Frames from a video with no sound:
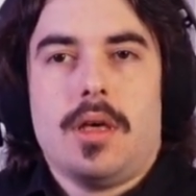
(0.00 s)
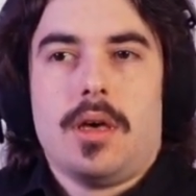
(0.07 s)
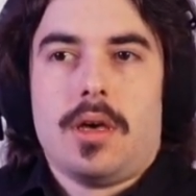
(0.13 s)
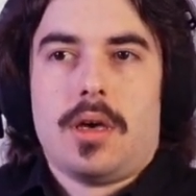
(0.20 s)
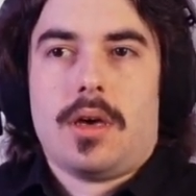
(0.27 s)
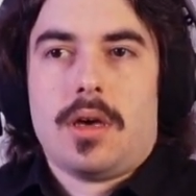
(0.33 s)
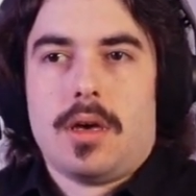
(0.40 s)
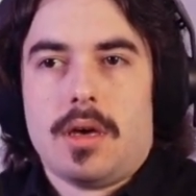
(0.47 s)

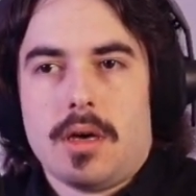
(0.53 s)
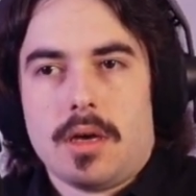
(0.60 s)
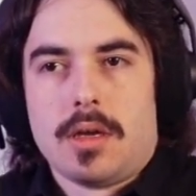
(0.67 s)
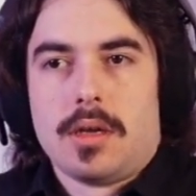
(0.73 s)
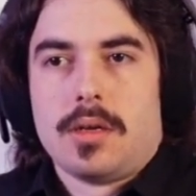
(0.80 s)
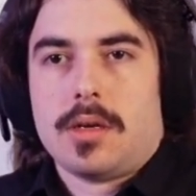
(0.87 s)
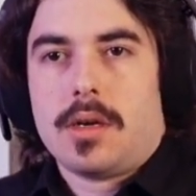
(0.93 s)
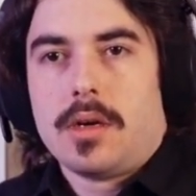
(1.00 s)

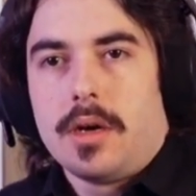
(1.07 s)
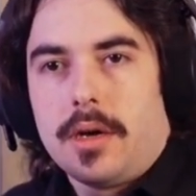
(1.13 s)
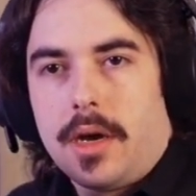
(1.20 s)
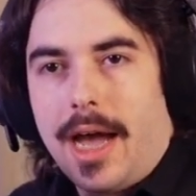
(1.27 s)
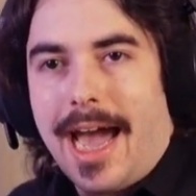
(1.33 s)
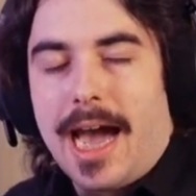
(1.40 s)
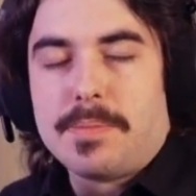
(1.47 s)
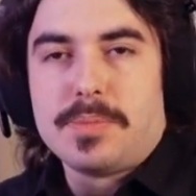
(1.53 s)

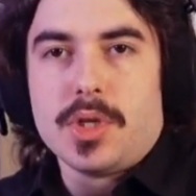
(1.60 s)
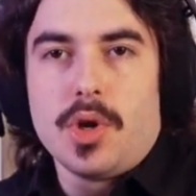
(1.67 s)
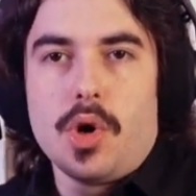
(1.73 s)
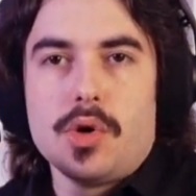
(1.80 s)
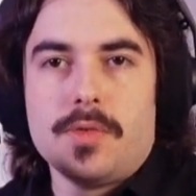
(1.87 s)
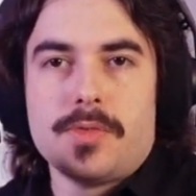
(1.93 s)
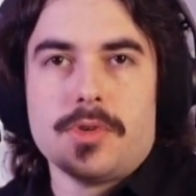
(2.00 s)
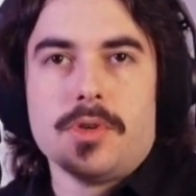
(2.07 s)
Hopping
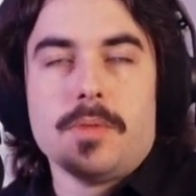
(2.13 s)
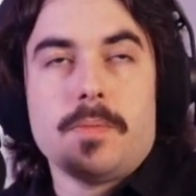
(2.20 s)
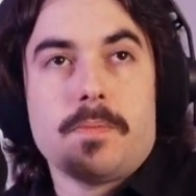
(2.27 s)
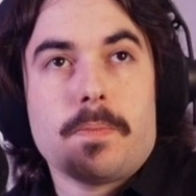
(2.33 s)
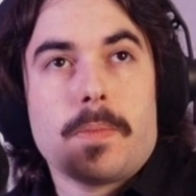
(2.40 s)
over,